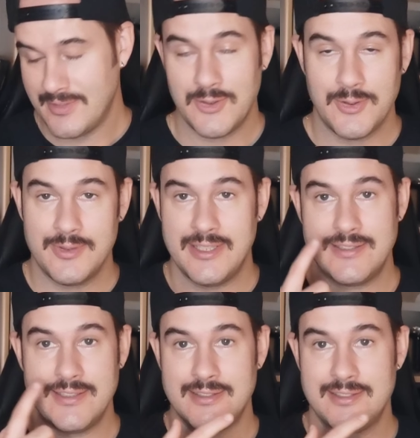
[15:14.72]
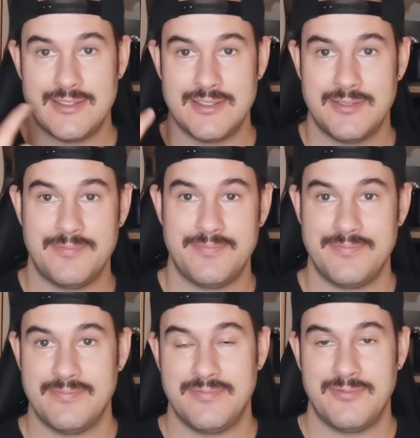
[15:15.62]
so this is
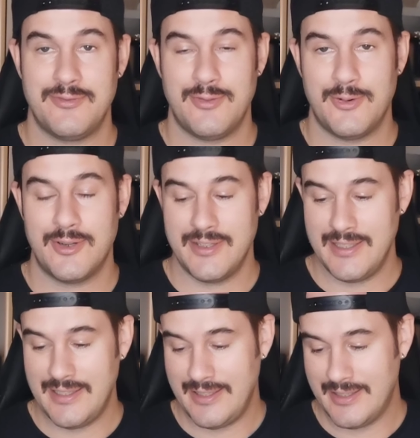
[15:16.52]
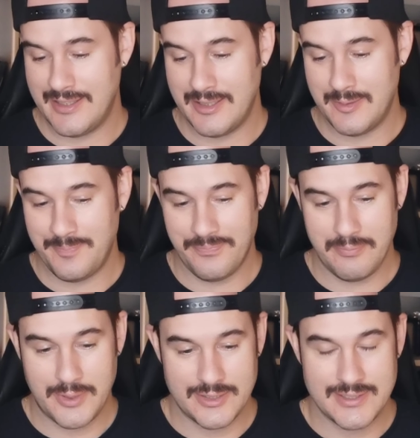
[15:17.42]
for the
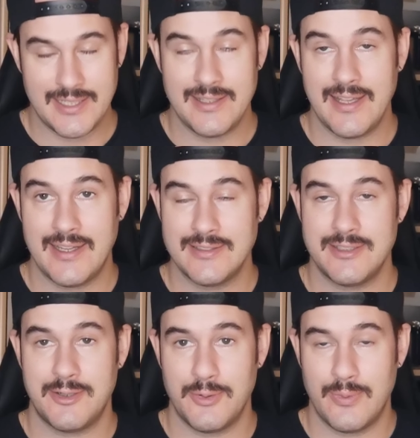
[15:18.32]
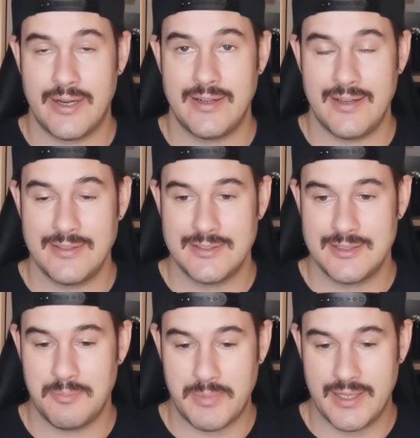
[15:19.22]
Prostate Cancer
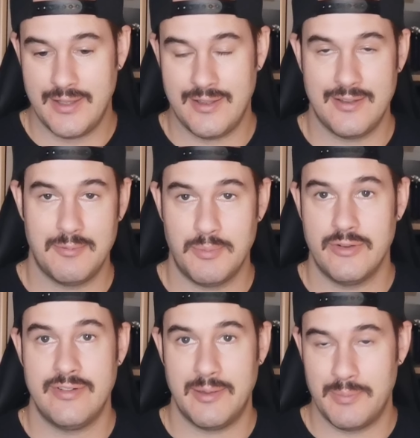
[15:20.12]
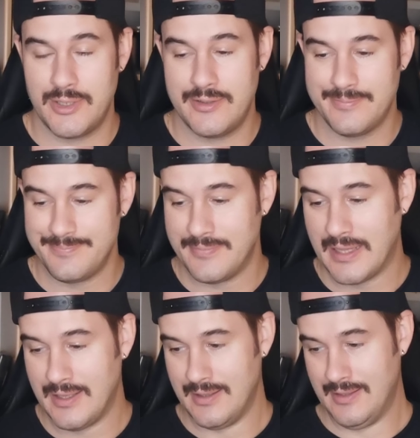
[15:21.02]
Awareness Month, November.
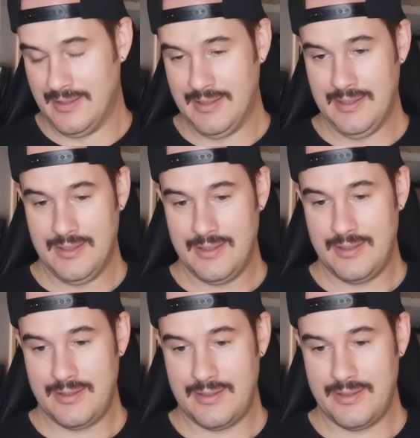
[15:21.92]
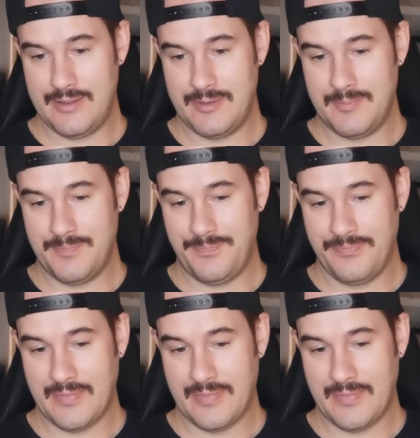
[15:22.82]
And